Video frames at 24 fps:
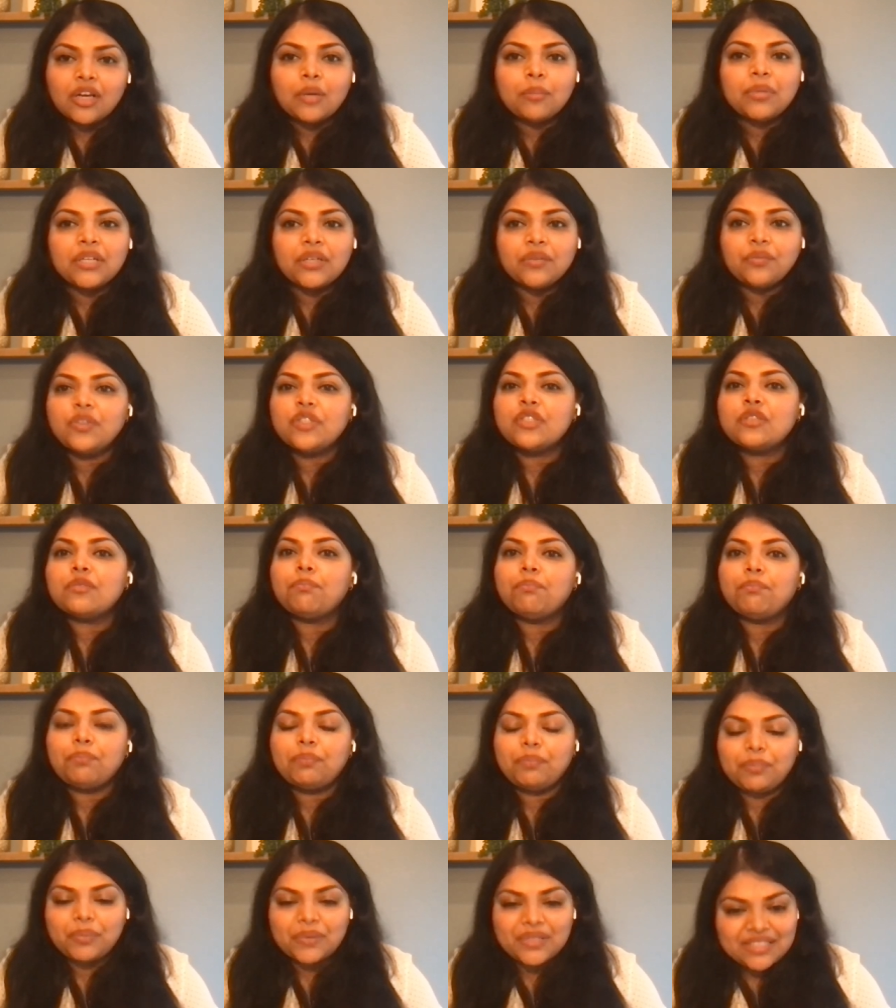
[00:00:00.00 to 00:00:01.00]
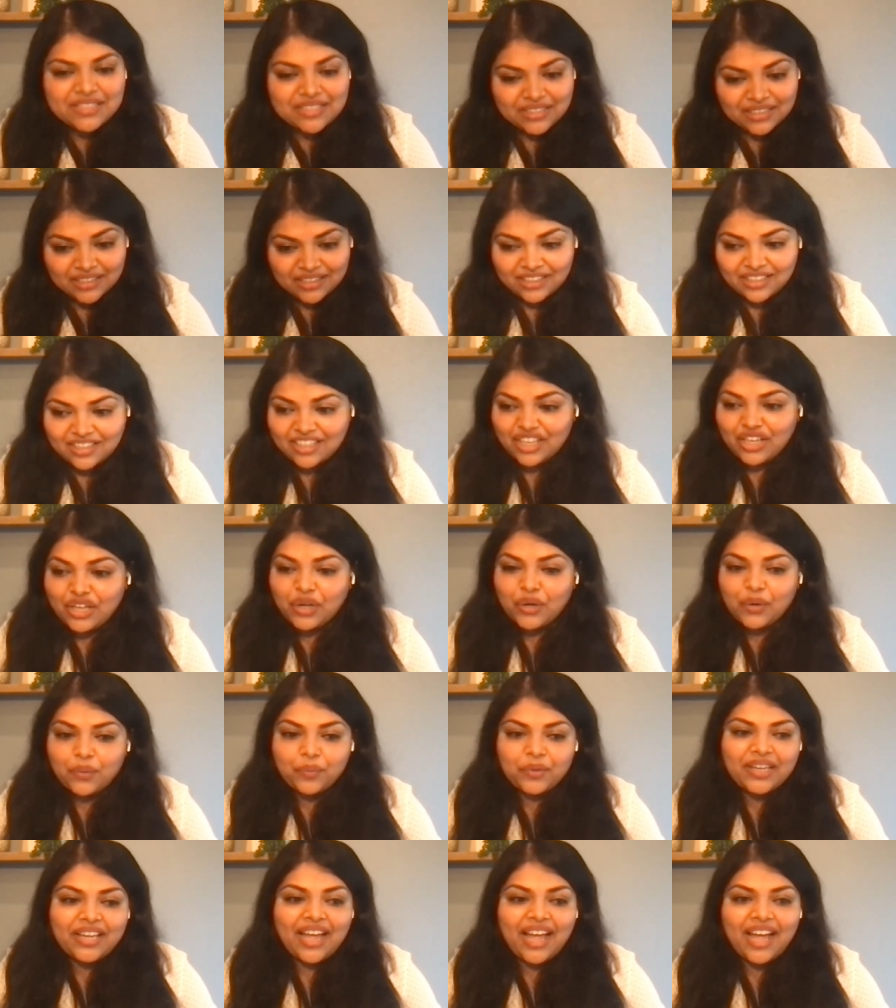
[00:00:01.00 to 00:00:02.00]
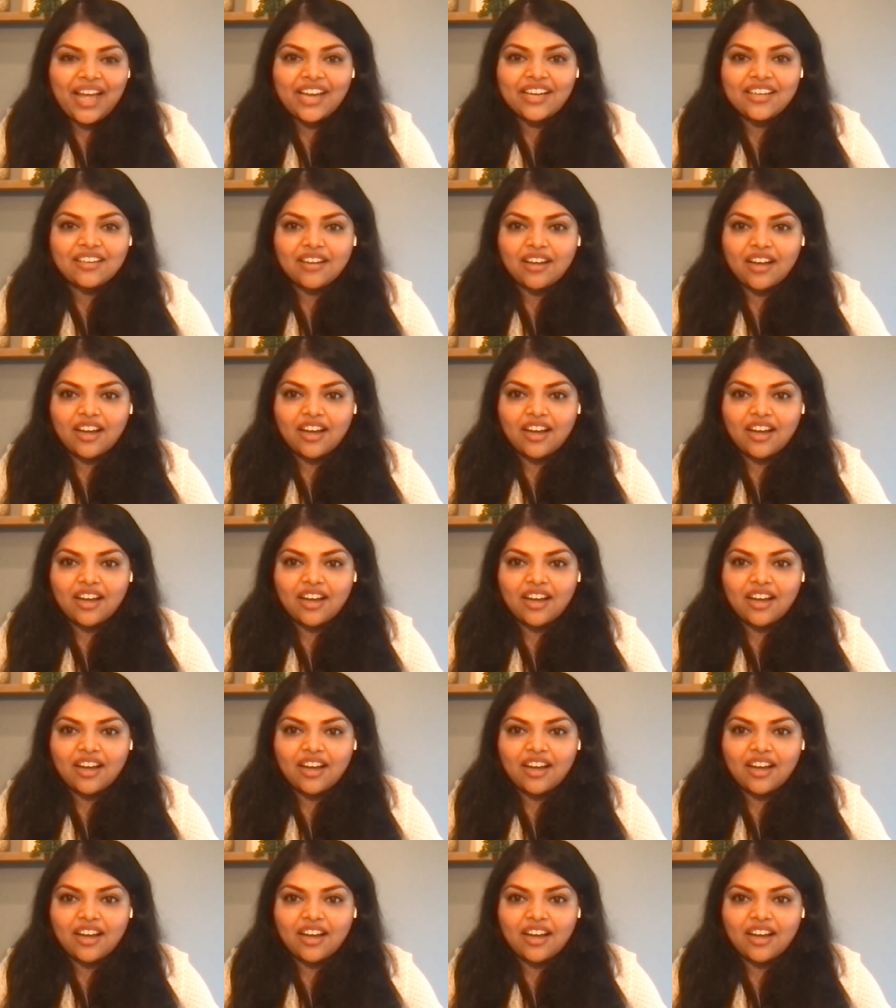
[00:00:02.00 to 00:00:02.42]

But it was busy. We had